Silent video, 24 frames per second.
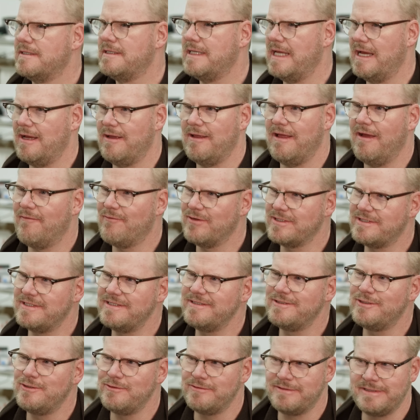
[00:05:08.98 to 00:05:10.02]
Now, ever
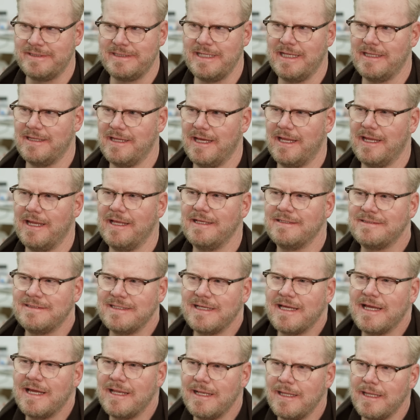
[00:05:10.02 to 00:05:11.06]
since you said that, is
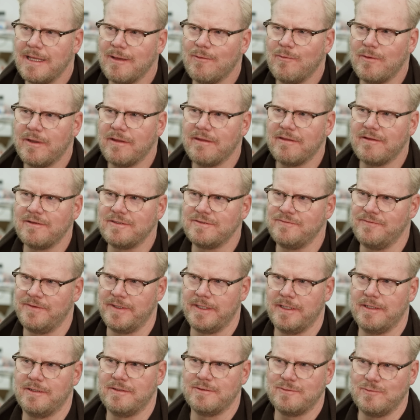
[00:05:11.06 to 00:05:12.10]
it kind of like one of those
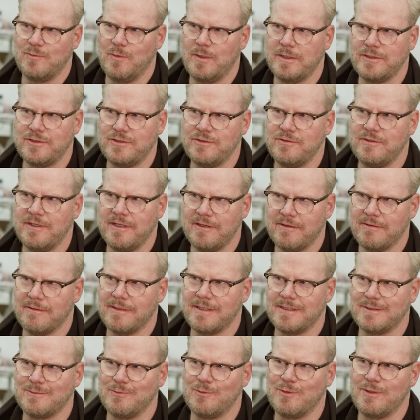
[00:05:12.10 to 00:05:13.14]
videos, once you hear
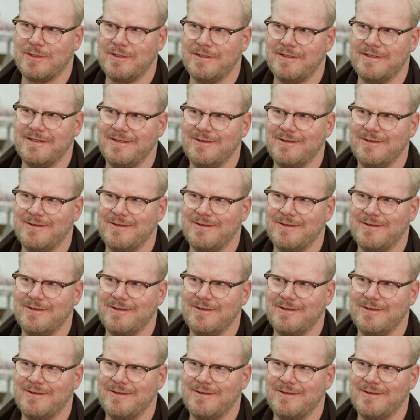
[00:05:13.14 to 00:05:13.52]
this word,